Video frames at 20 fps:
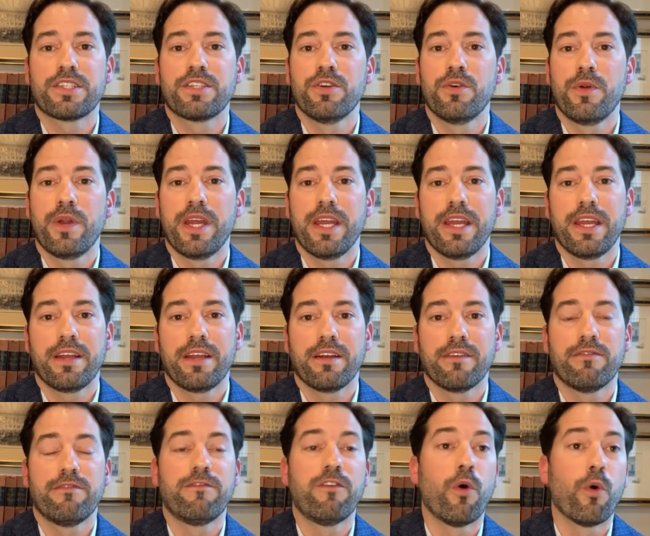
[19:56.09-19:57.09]

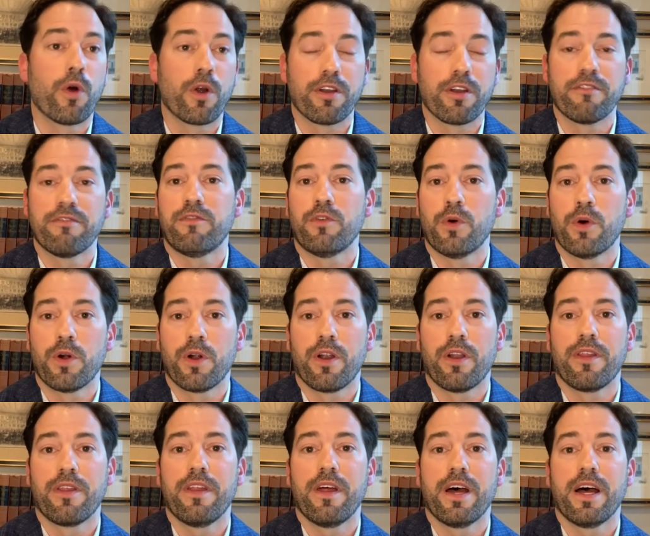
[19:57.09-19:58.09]
suing Ford
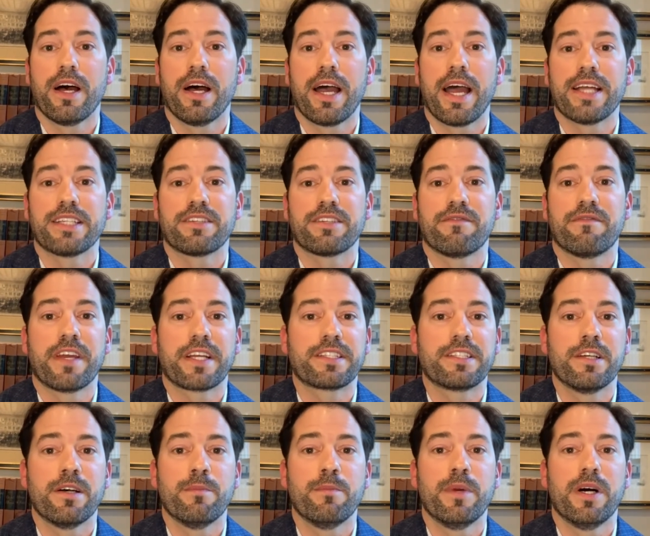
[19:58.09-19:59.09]
for uh, as a
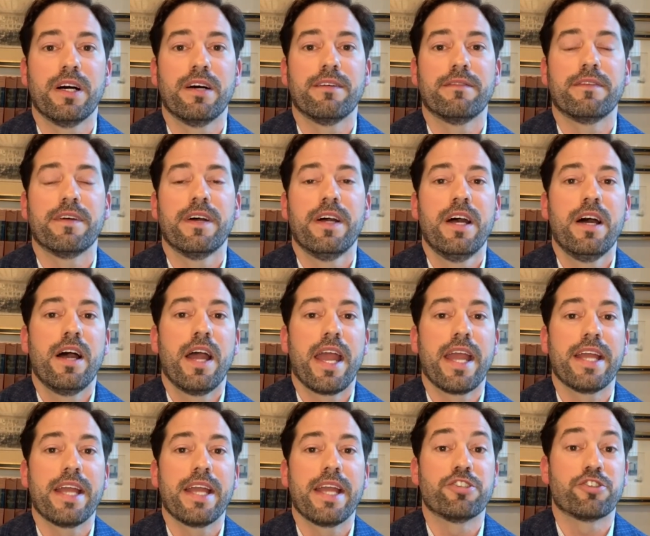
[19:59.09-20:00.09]
victim of
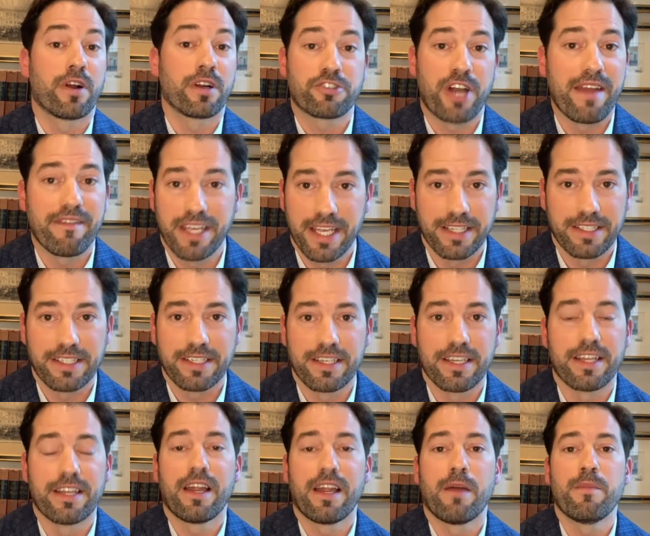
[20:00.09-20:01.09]
a drunk driving
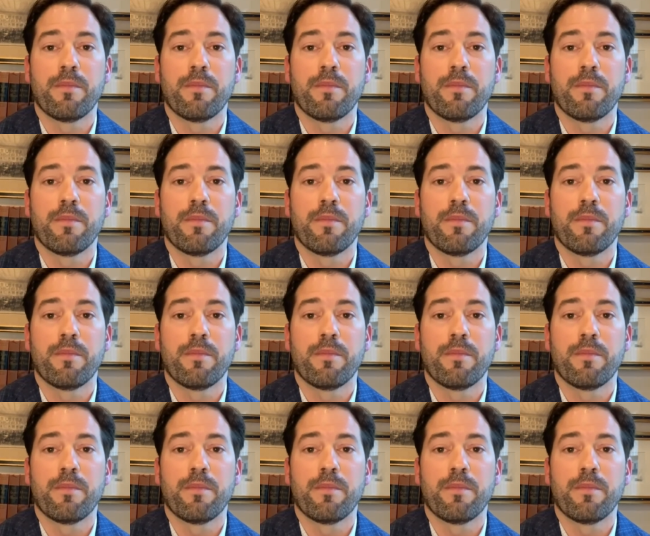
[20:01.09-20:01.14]
incident.